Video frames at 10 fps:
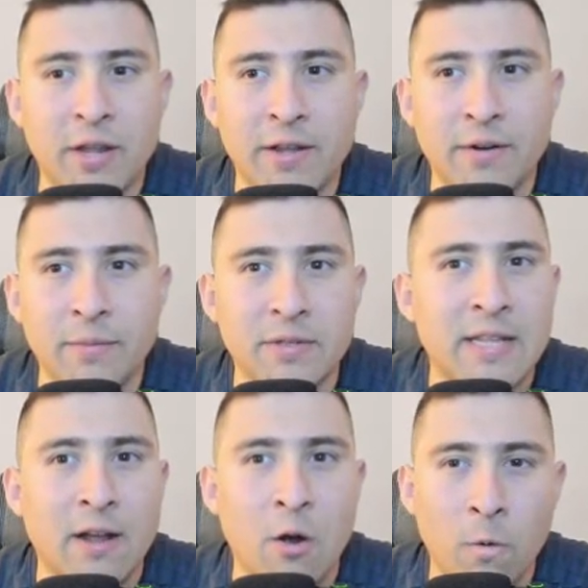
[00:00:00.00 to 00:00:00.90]
the interviews
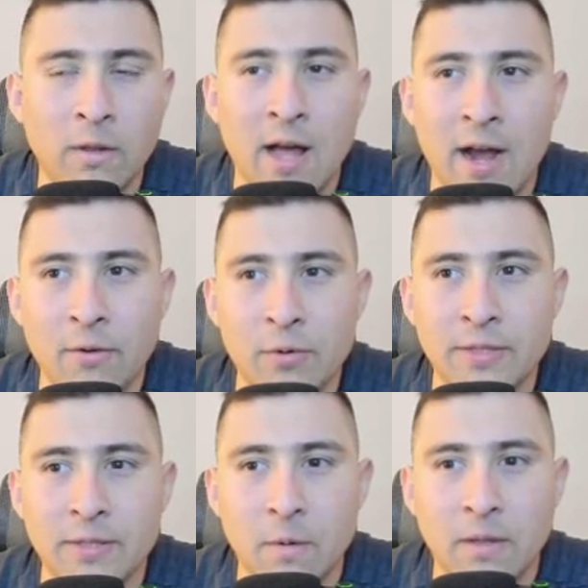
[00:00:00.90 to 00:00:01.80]
like online
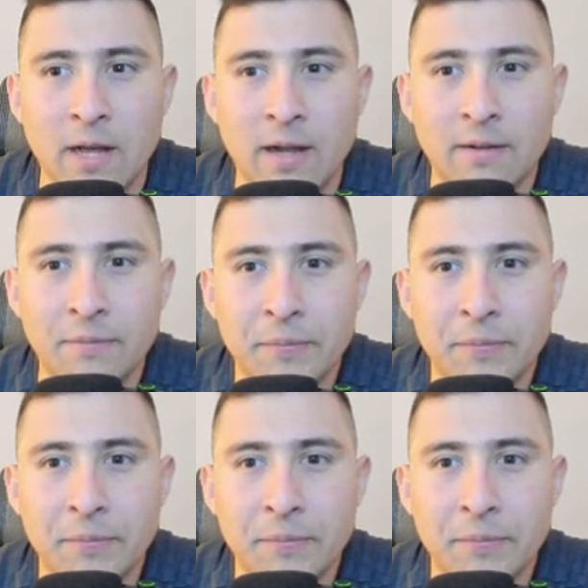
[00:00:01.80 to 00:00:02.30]
where's the online